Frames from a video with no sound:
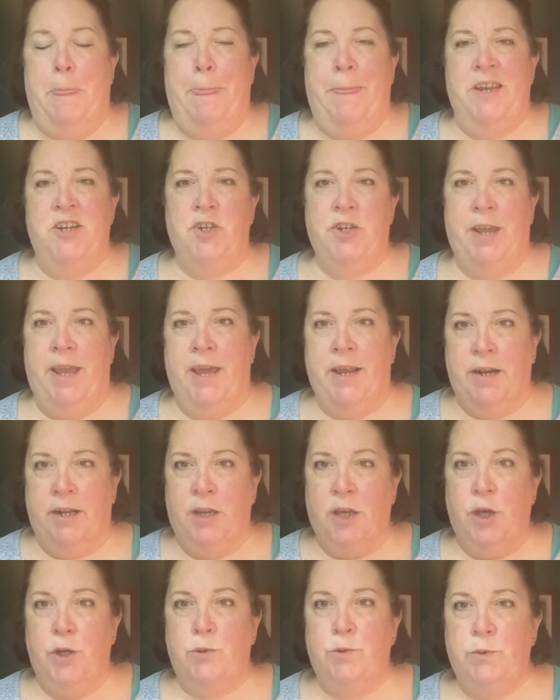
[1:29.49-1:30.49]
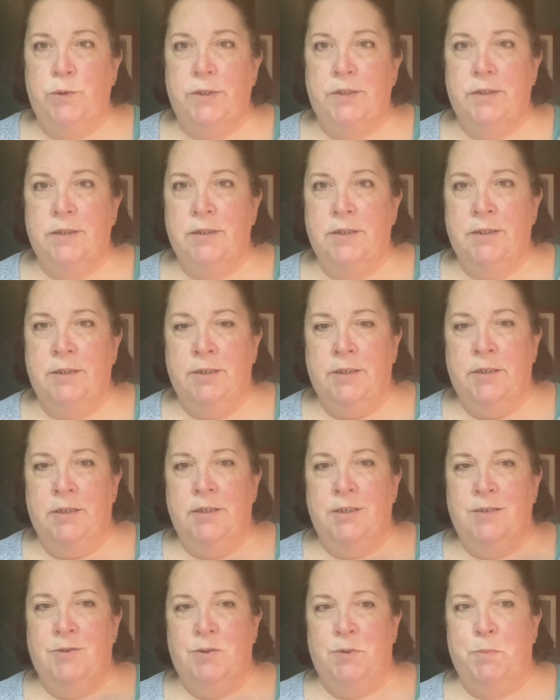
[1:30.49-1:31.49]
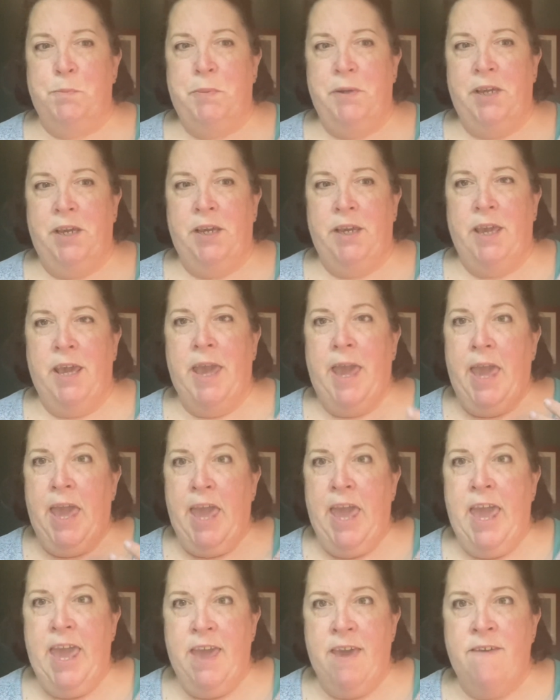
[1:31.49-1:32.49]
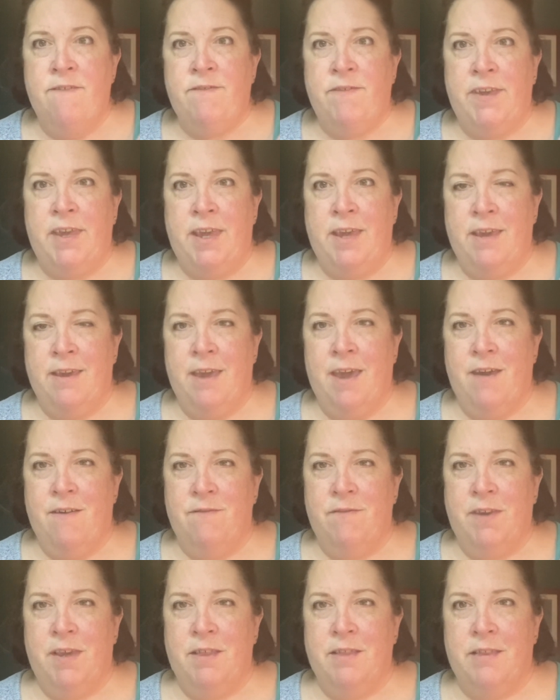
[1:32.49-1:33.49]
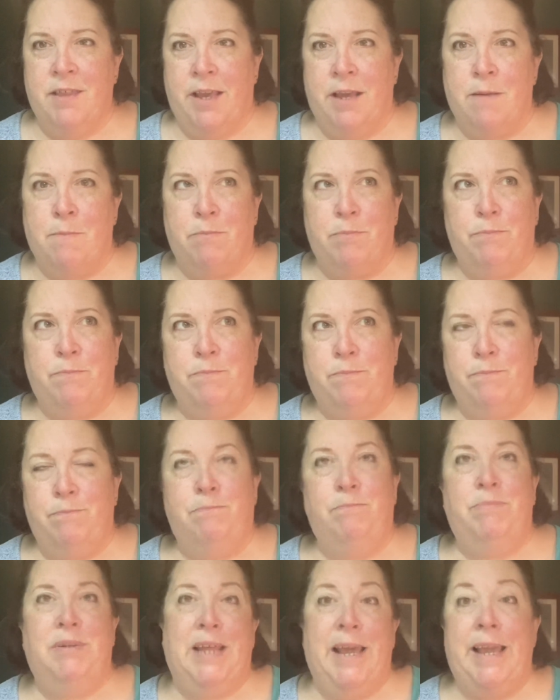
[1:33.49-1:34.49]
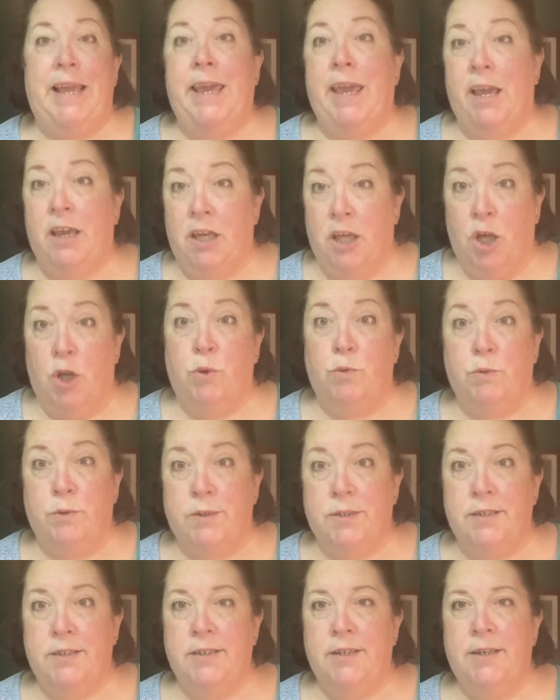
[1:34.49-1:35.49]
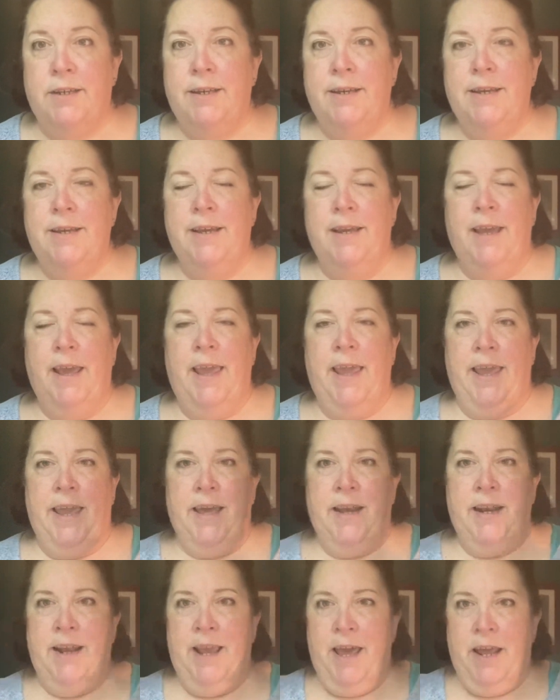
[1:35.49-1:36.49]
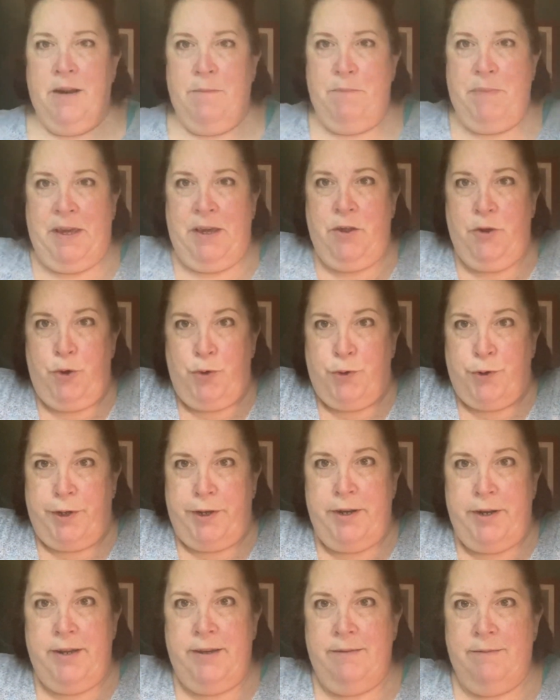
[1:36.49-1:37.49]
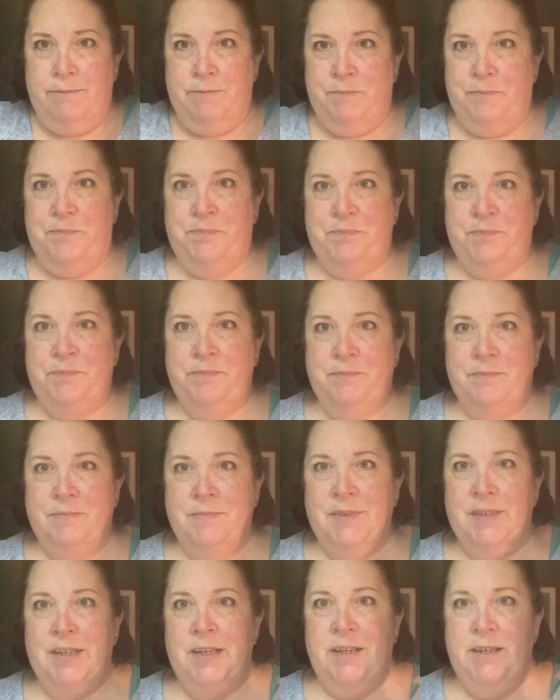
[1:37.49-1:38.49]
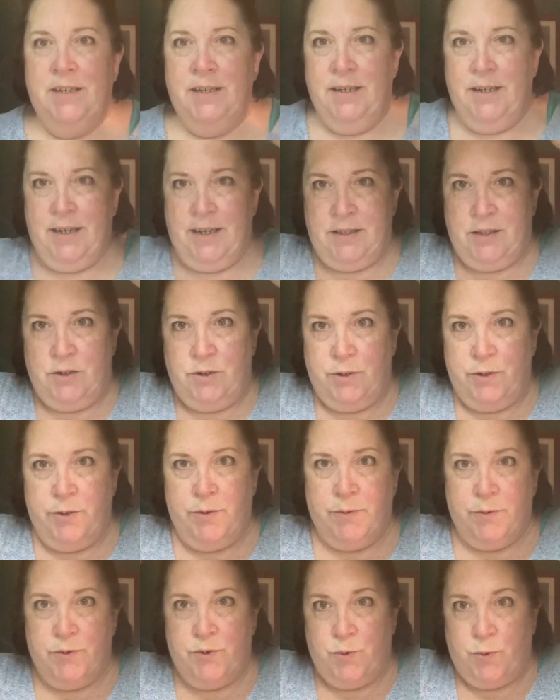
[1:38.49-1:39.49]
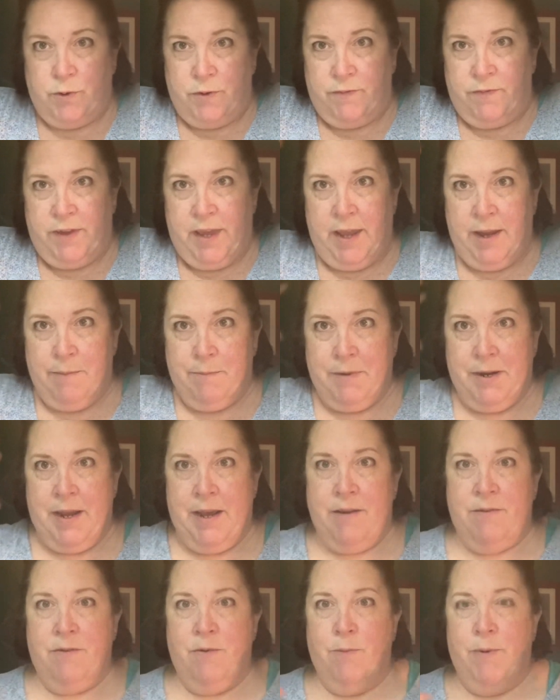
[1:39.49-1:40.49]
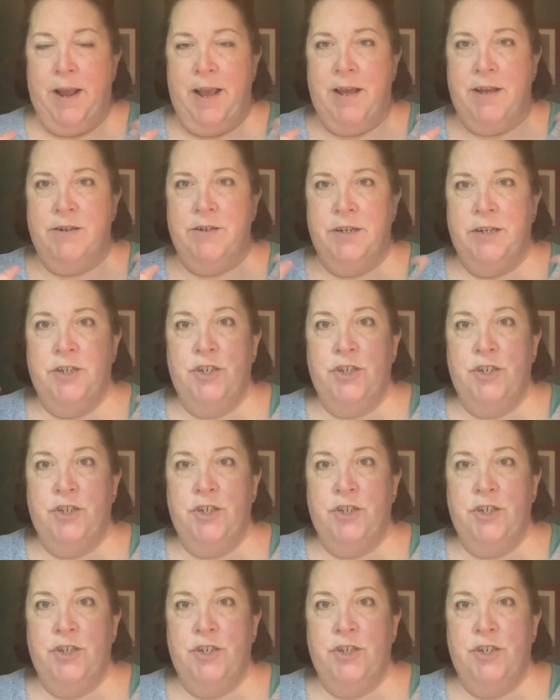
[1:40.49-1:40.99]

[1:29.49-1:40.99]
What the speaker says: She had a coat. It was big, heavy, like a blanket coat. And it had a big hood. And the hood sort of came down around.